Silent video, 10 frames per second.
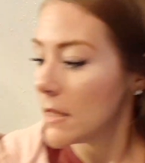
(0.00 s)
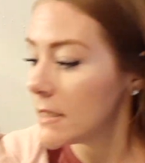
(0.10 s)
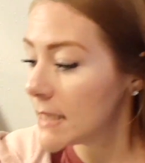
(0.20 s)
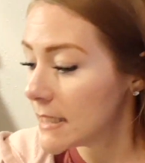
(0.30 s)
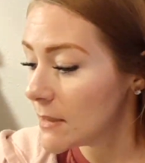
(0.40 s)

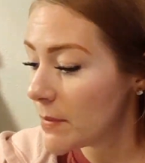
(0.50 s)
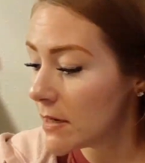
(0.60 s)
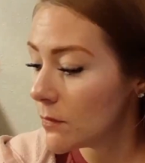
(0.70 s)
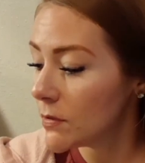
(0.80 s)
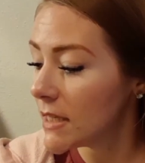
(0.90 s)
This Ace of
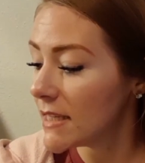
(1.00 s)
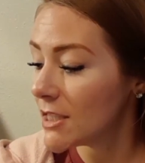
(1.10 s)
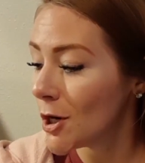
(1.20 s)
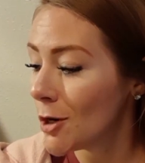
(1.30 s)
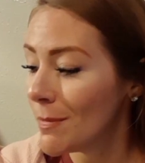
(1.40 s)
Pentacles has
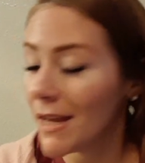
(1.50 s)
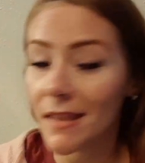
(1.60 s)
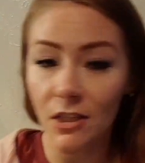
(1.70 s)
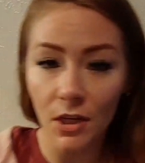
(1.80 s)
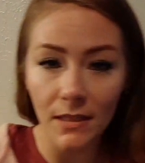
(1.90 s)
the Hermit and
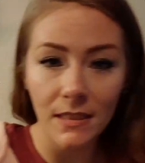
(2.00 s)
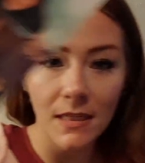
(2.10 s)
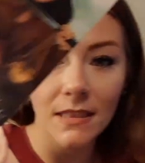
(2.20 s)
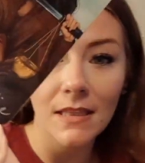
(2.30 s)
the Justice.